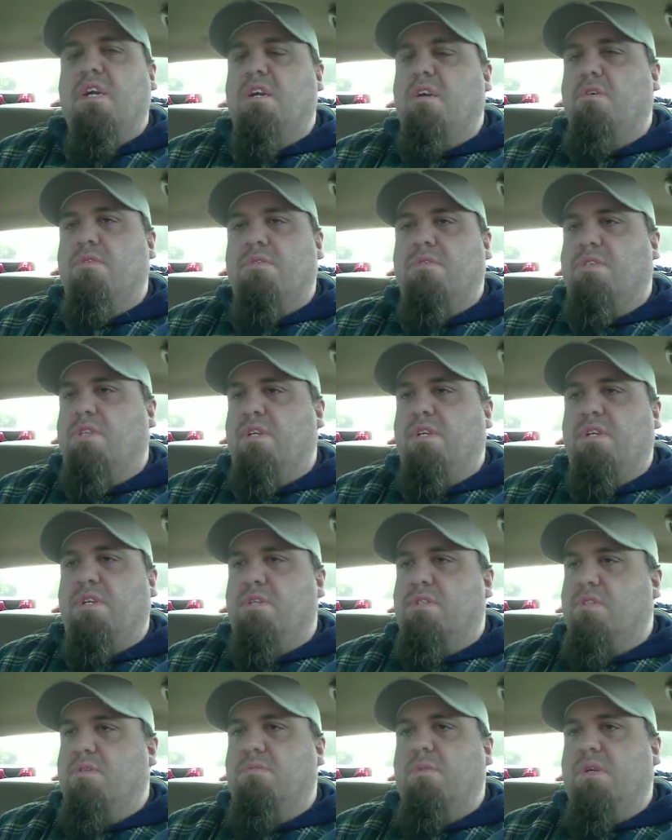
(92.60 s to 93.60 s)
always think
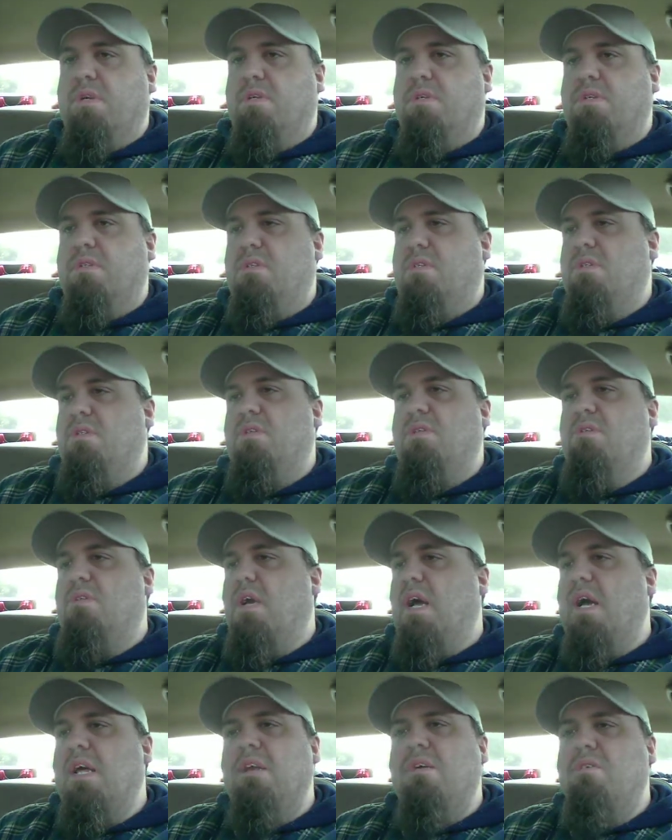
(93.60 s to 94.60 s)
is, "Oh my!" You know,
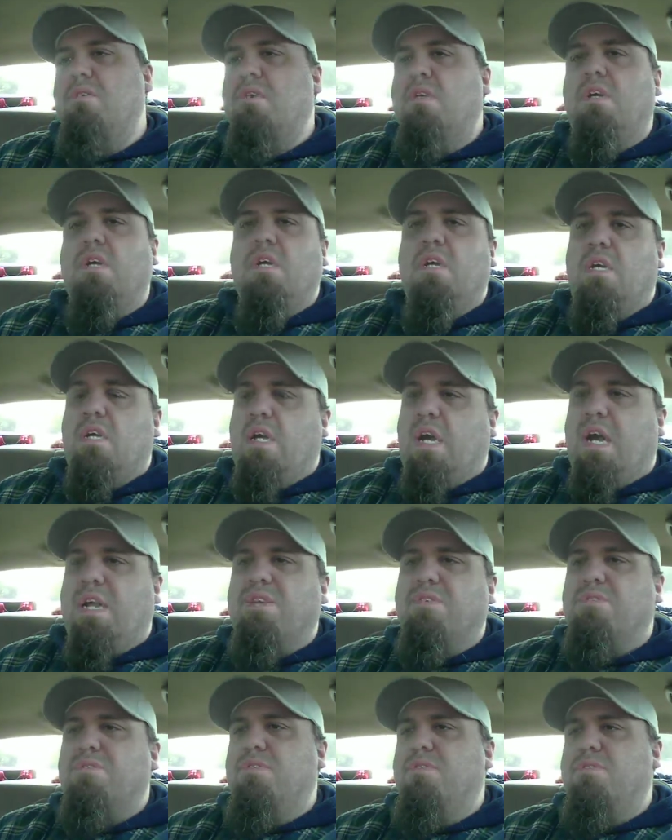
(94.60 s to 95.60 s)
I don't I
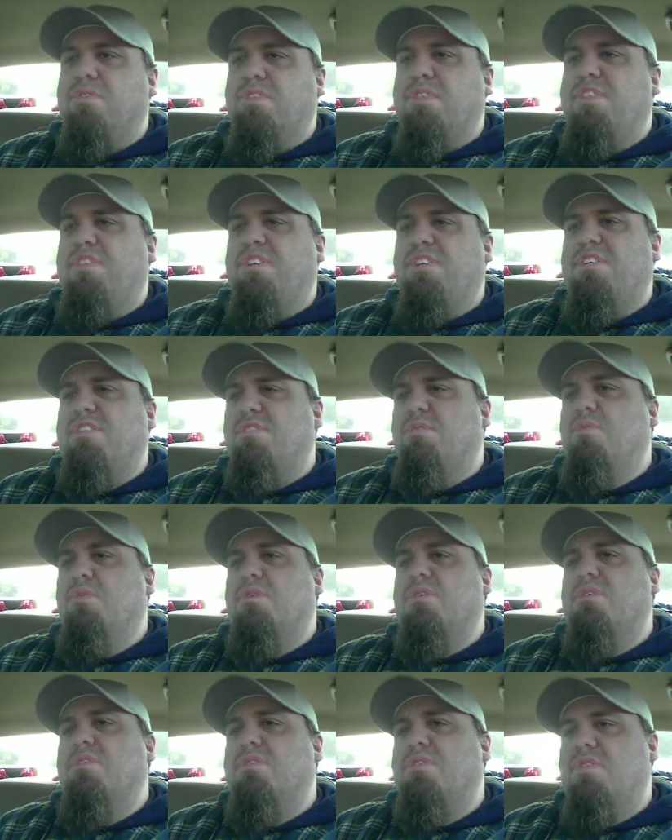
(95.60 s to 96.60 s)
don't usually think the
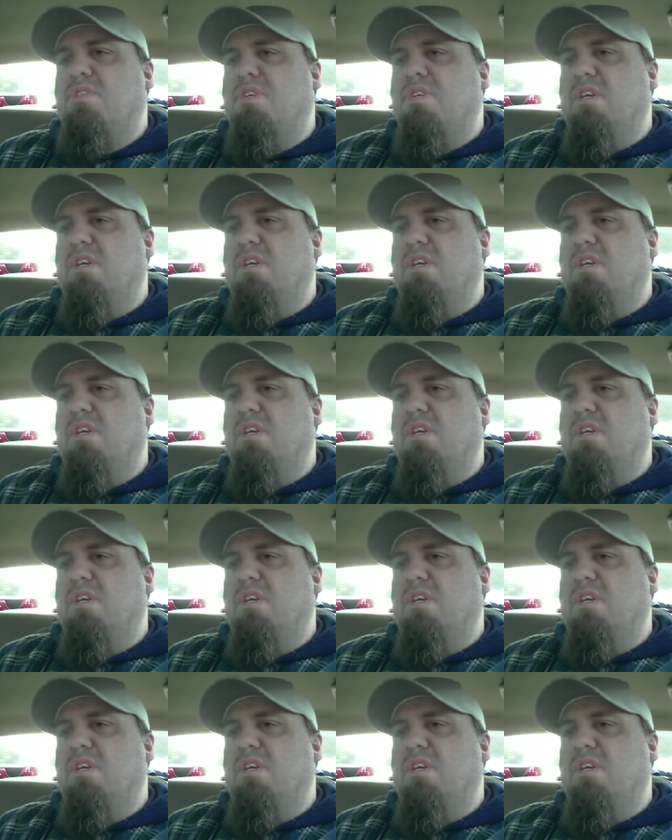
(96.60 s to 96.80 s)
worst.